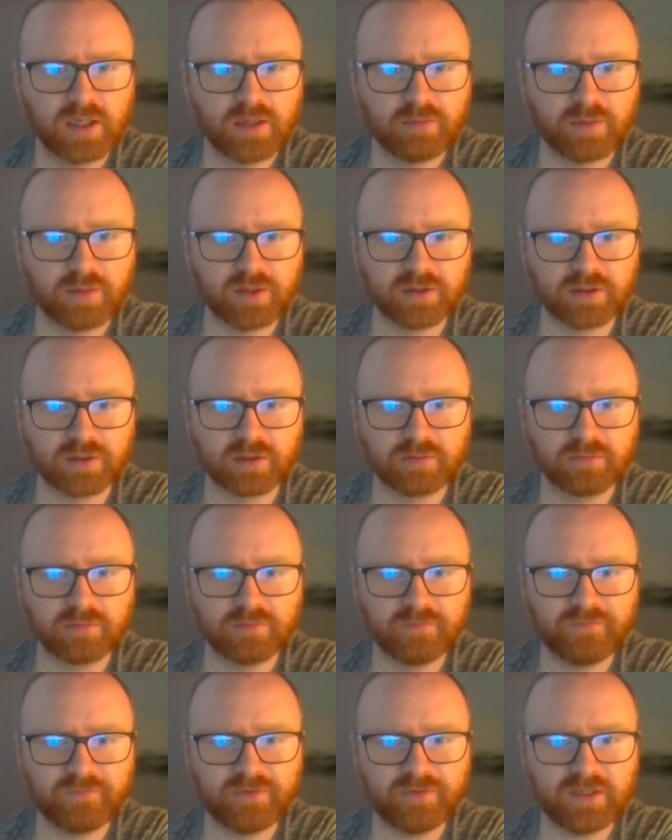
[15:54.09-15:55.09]
but there are
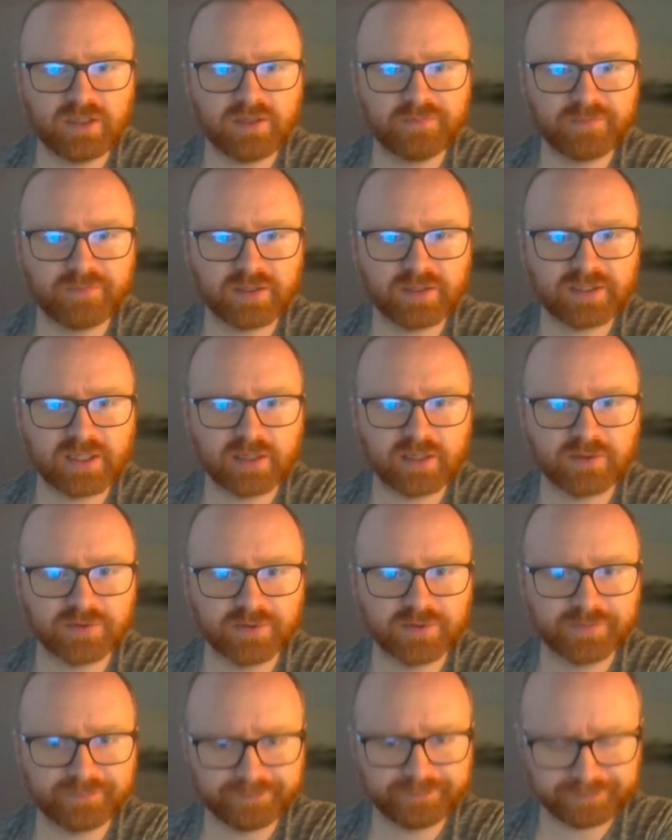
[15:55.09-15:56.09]
three attackers.